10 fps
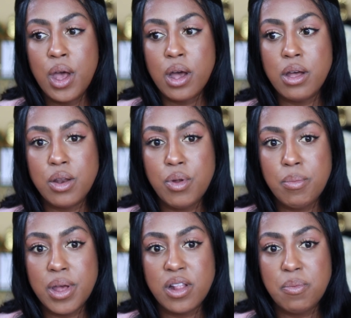Kind of
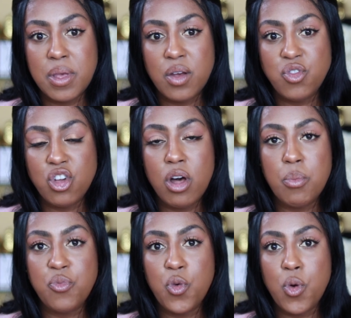reminds me of
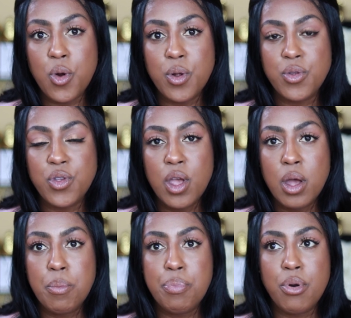Tom Ford's
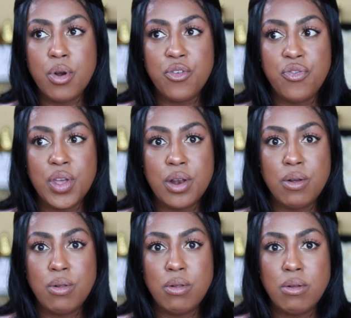
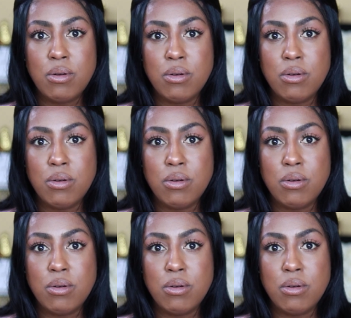Portofino.